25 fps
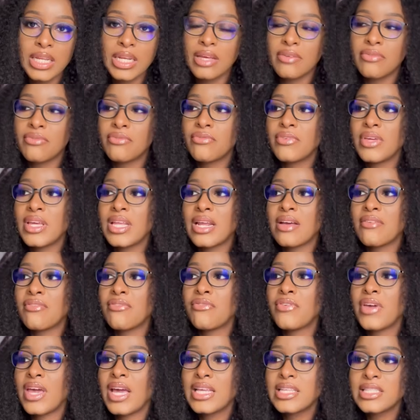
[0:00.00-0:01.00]
It
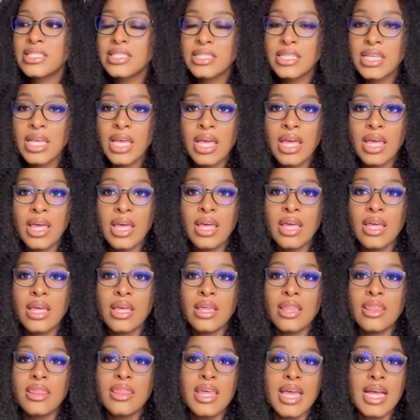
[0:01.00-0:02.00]
affects
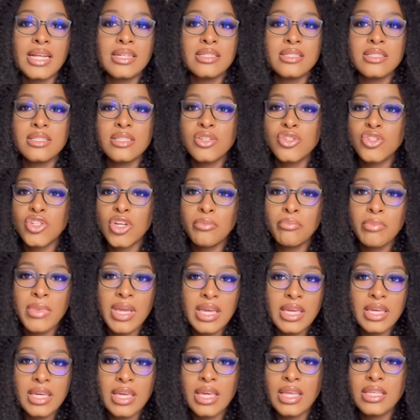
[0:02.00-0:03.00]
their decision
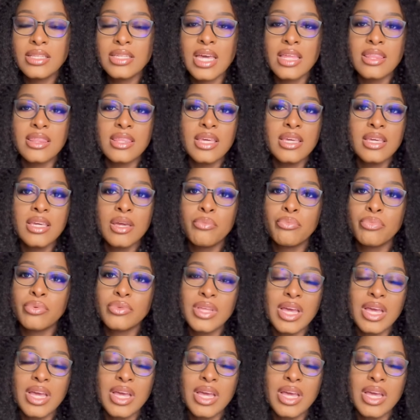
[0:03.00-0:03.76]
making, their thinking,